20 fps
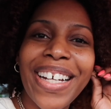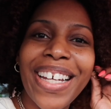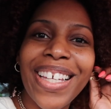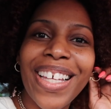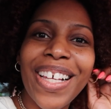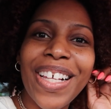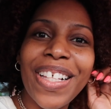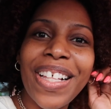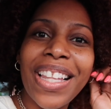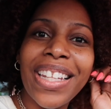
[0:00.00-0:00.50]

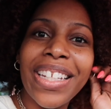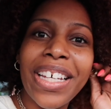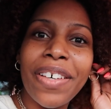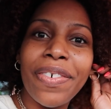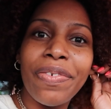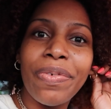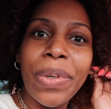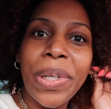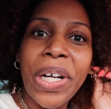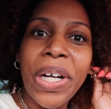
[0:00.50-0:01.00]
y'all.
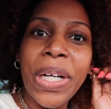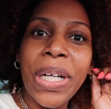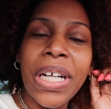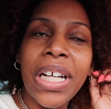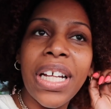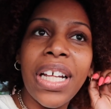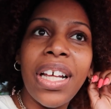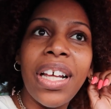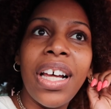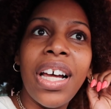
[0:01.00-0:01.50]
left work.
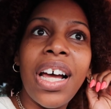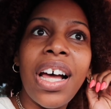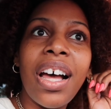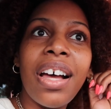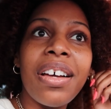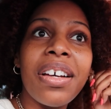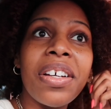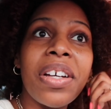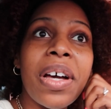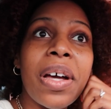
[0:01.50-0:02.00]

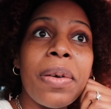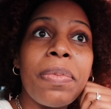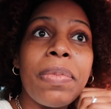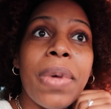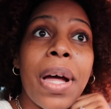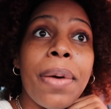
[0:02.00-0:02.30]
Um,